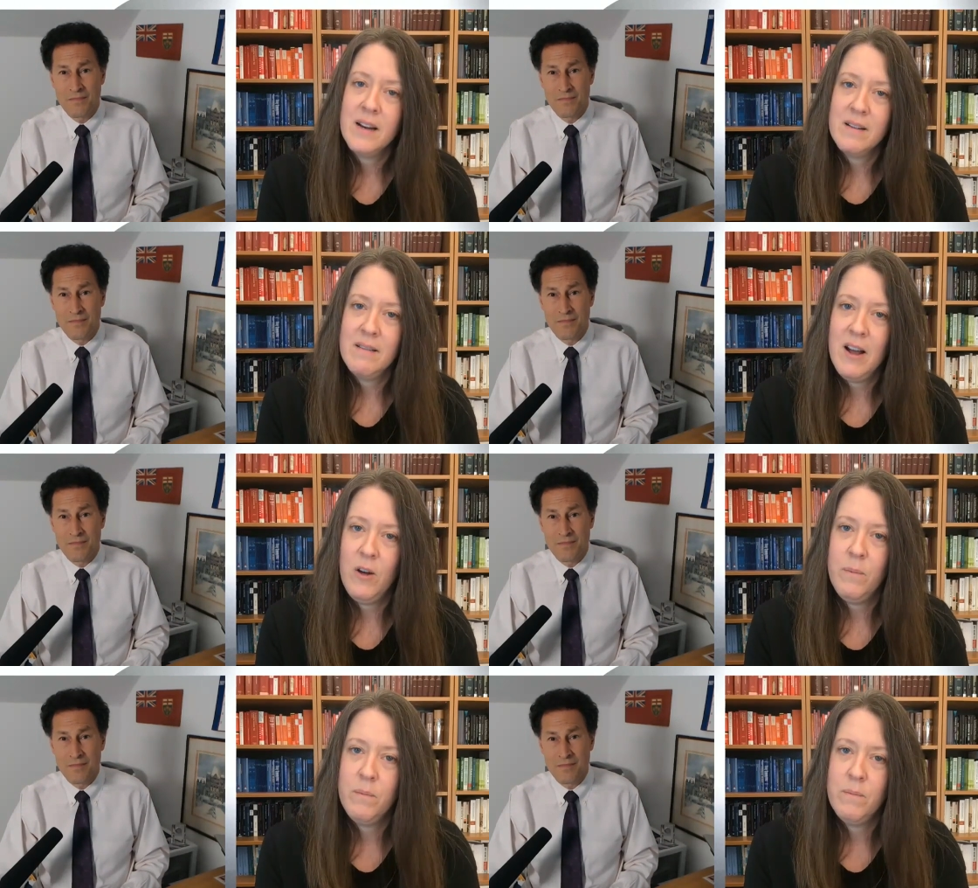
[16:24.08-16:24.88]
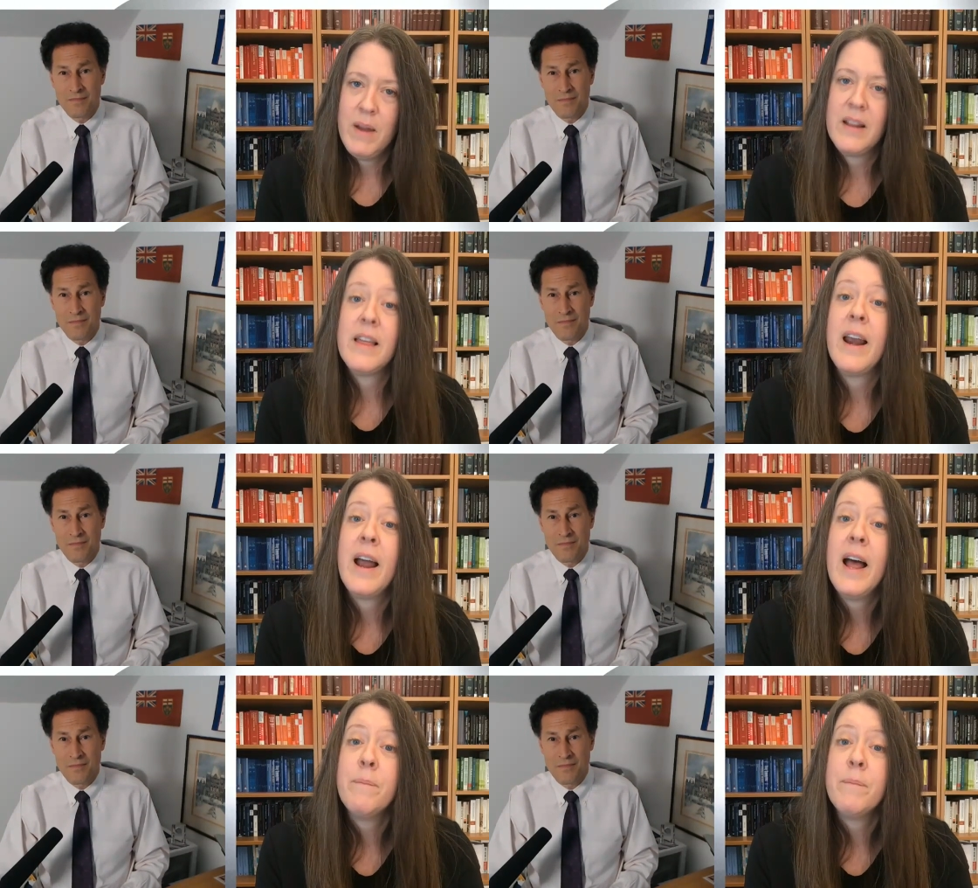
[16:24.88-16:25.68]
Speaker 1: help make that
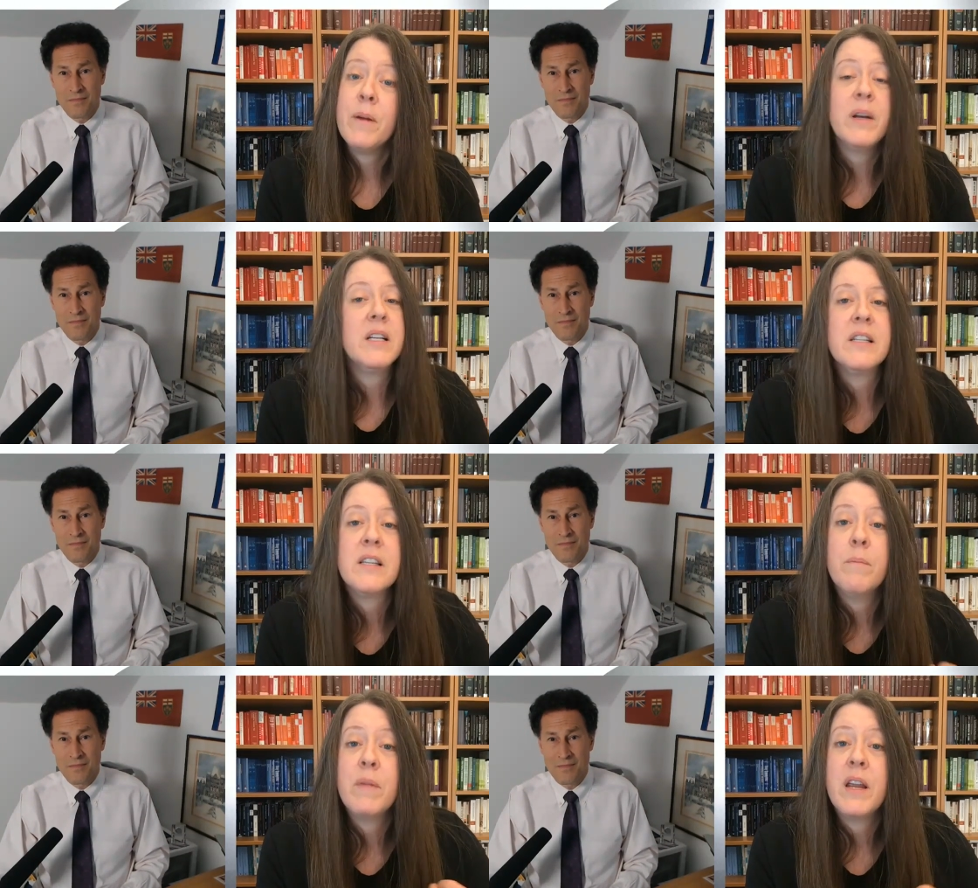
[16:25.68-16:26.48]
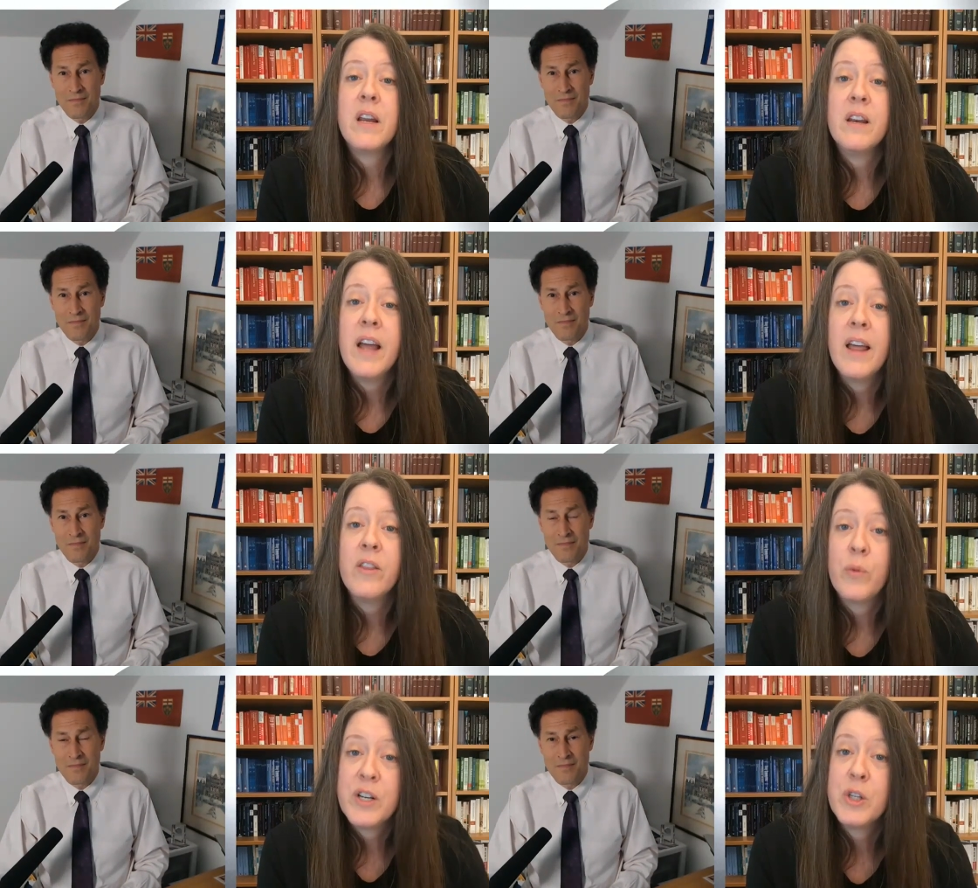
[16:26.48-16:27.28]
happen, but it doesn't mean that
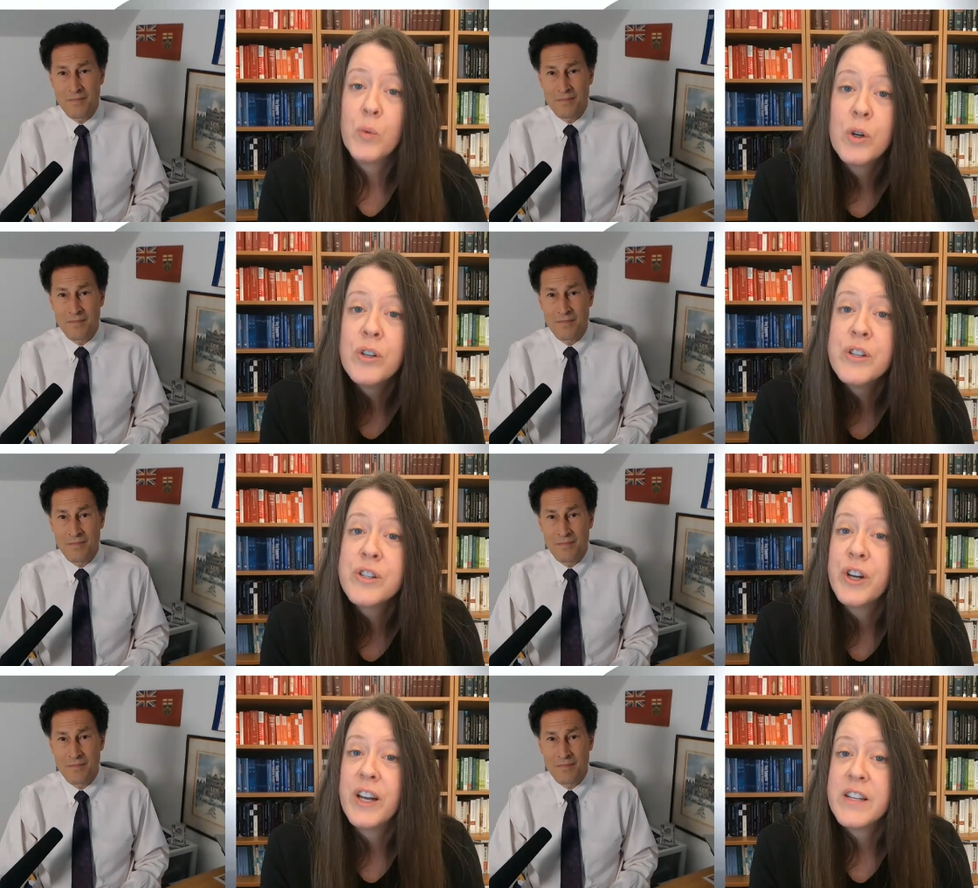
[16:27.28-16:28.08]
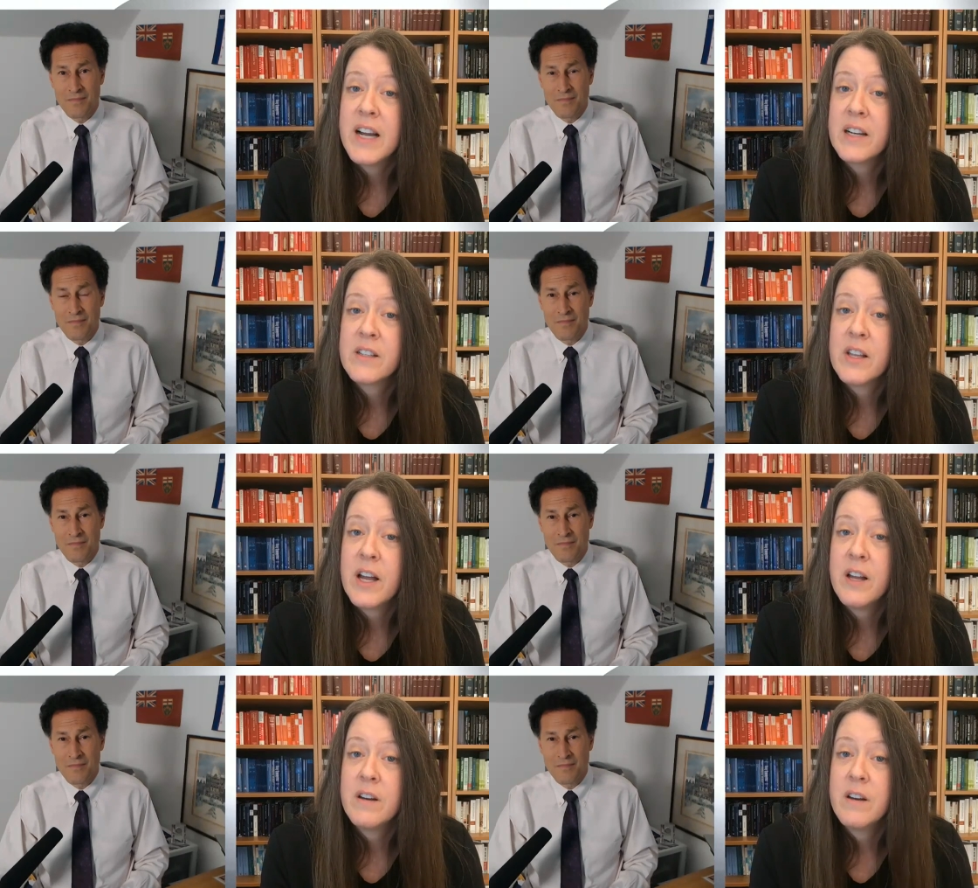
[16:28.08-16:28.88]
the rest of the world is going to tax
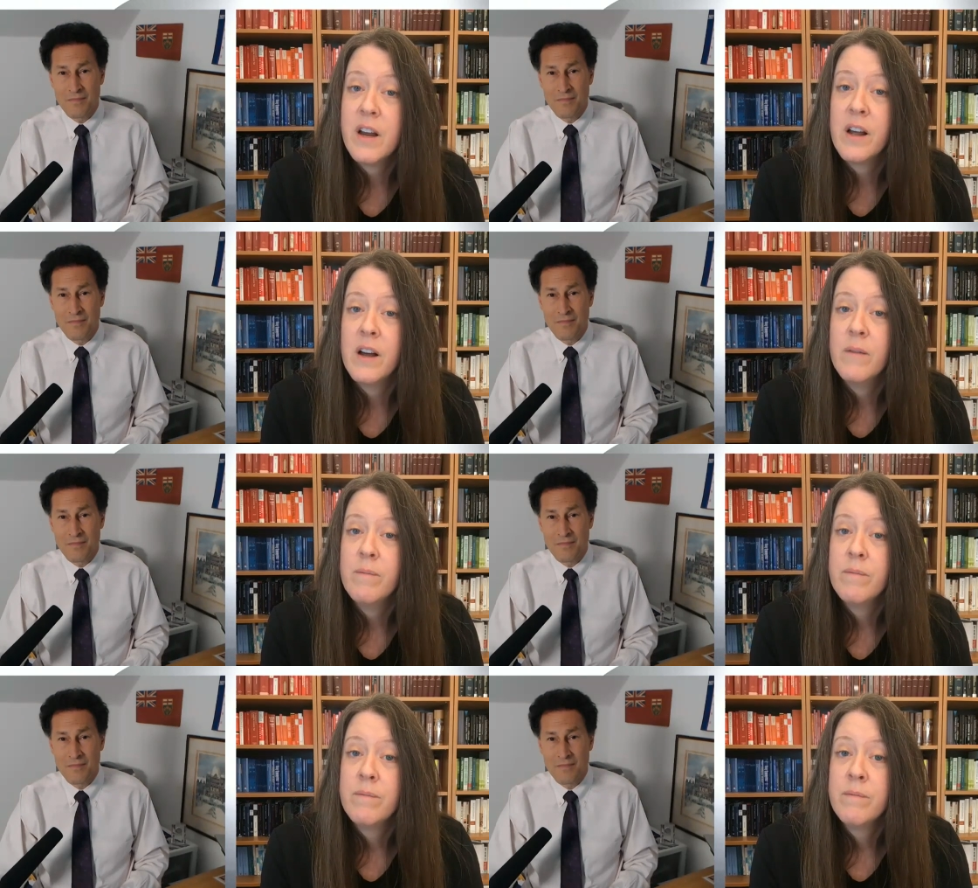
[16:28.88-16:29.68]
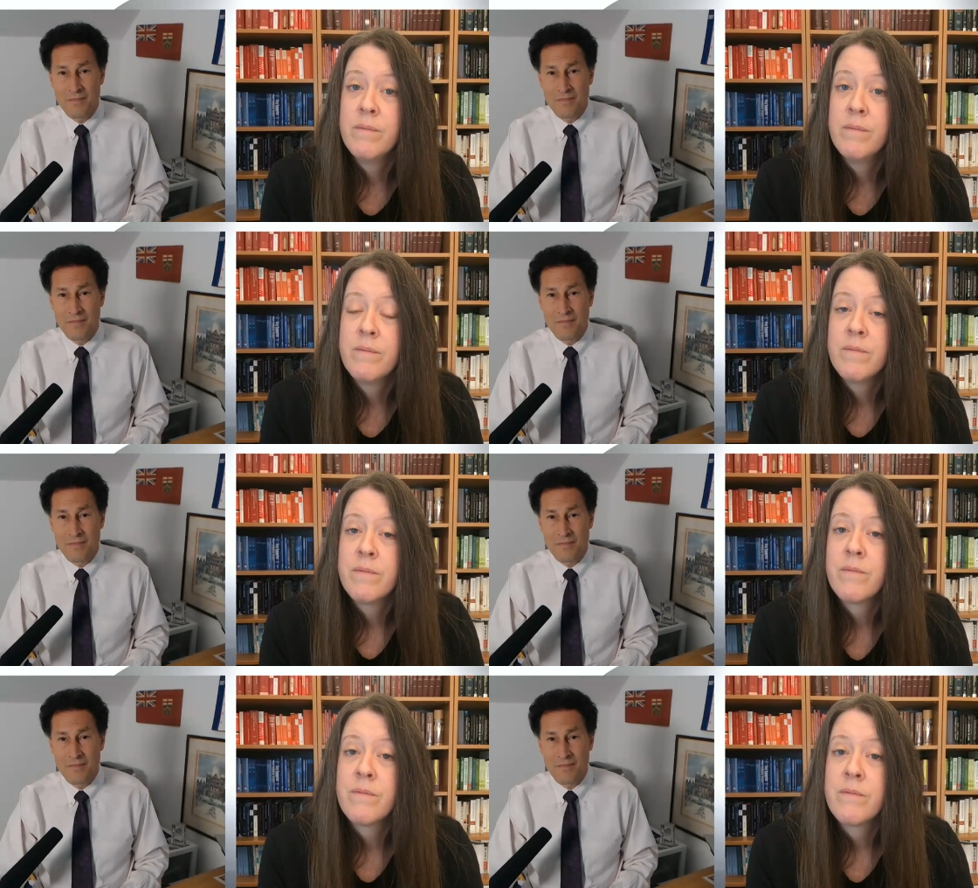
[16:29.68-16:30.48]
that income.
Speaker 2: I can
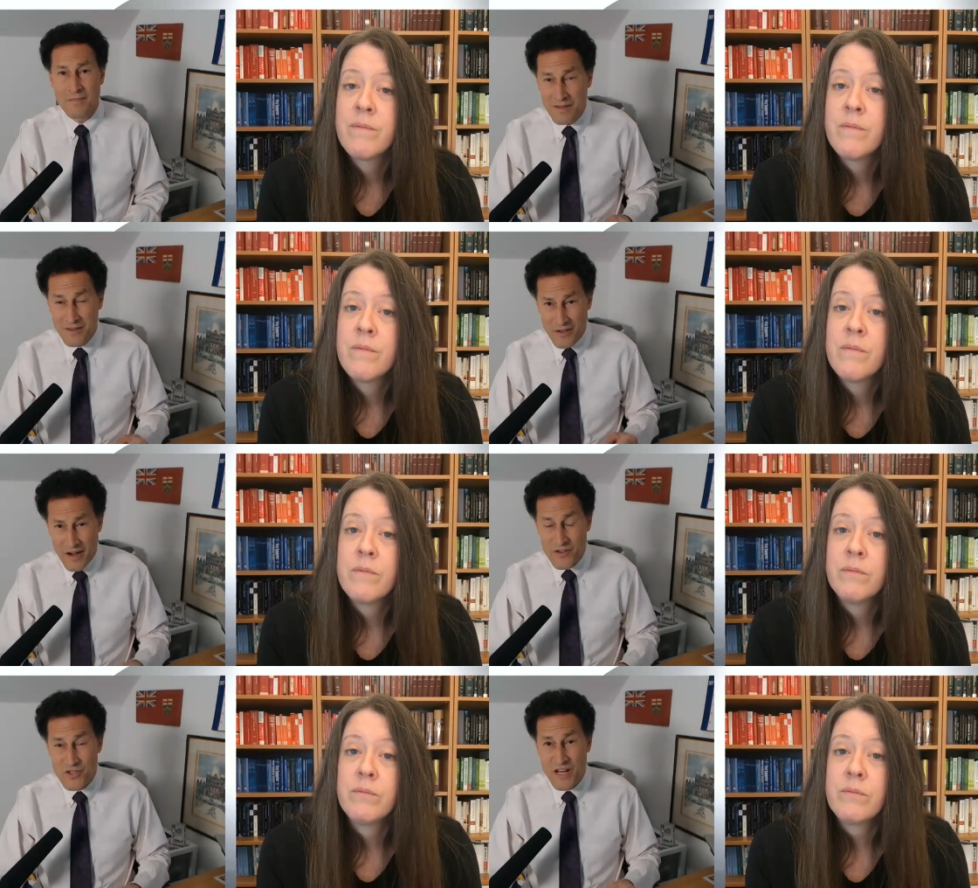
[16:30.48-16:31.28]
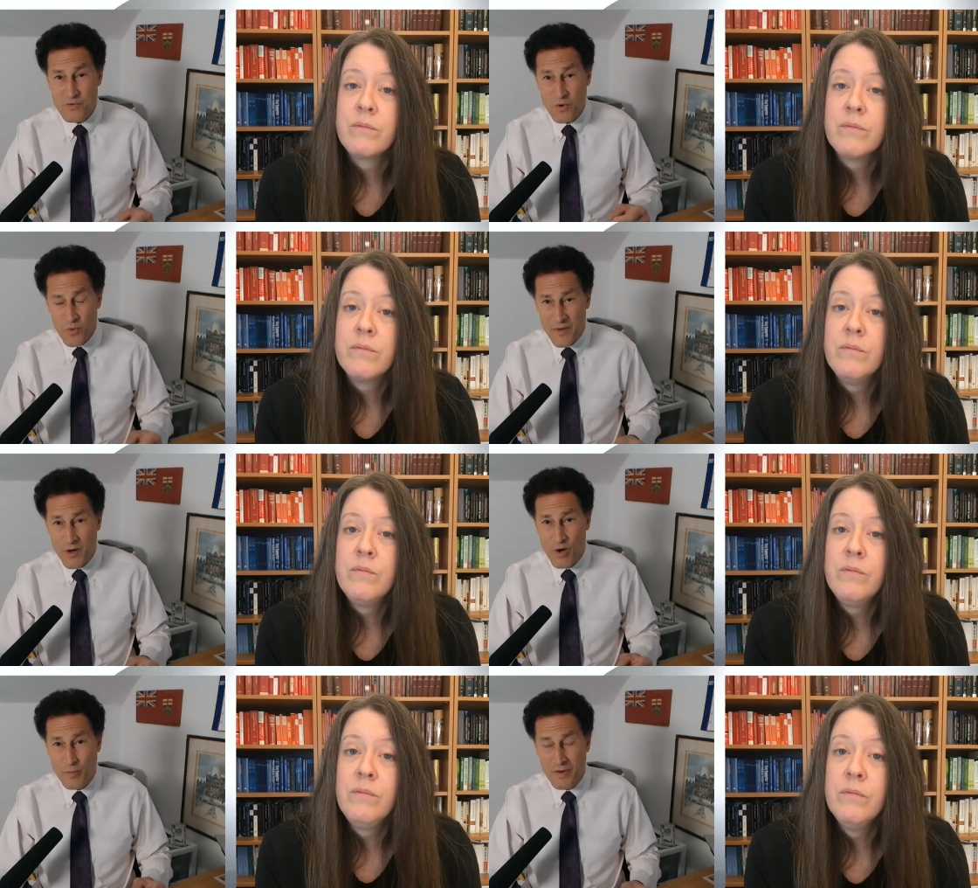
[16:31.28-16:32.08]
see why the United States would want
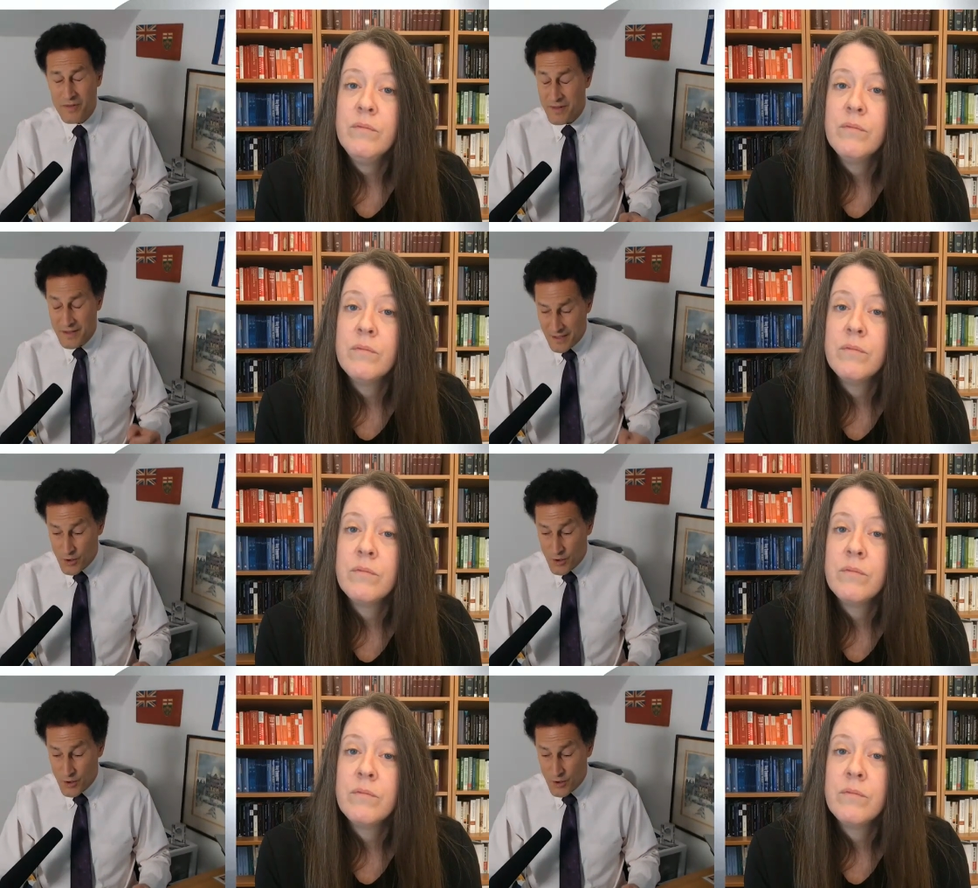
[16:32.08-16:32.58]
the corporate the